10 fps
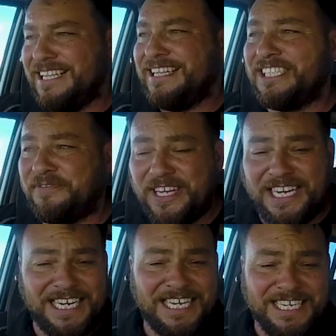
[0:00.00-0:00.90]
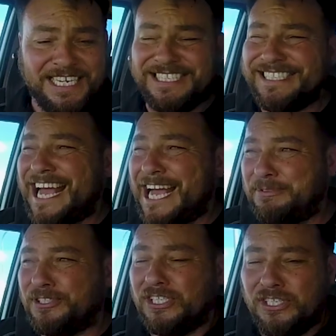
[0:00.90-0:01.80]
This thing is an
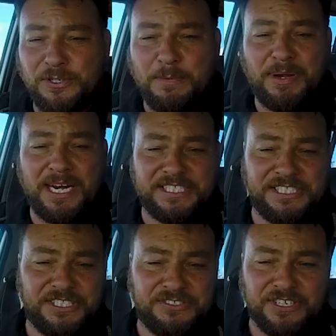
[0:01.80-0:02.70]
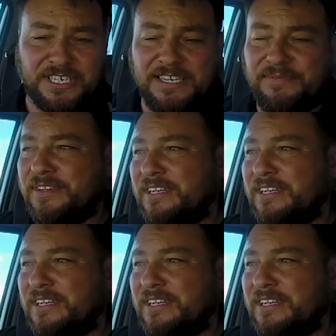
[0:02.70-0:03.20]
absolute pleasure to drive.